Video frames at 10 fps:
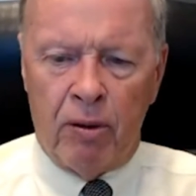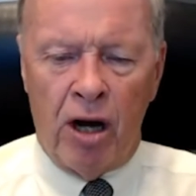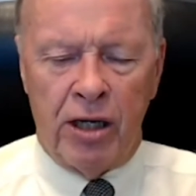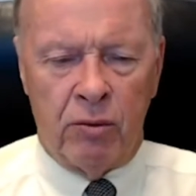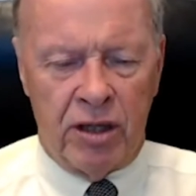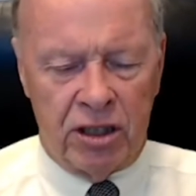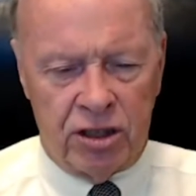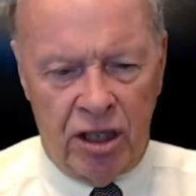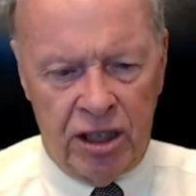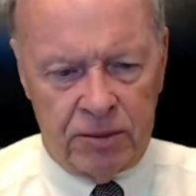partner with
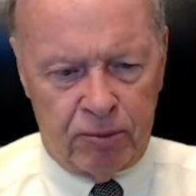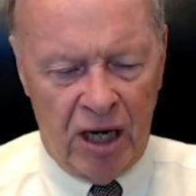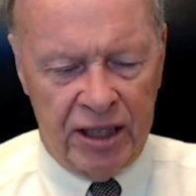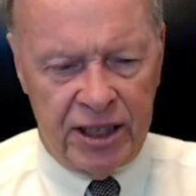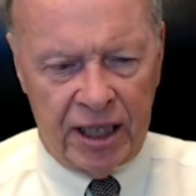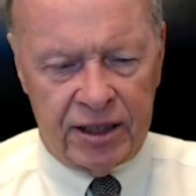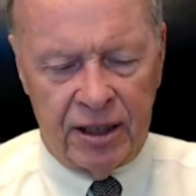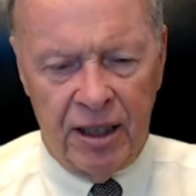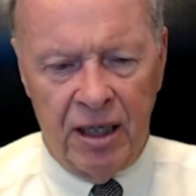us on this project.